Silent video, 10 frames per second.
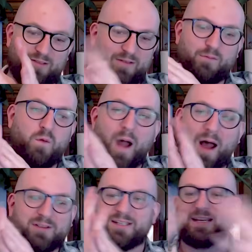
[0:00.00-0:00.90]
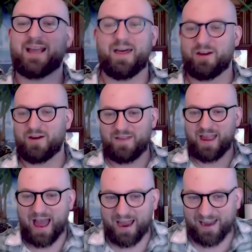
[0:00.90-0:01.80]
welded together, and they
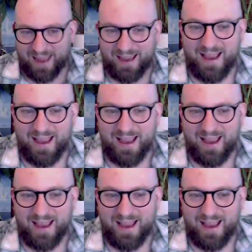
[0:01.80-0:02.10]
had a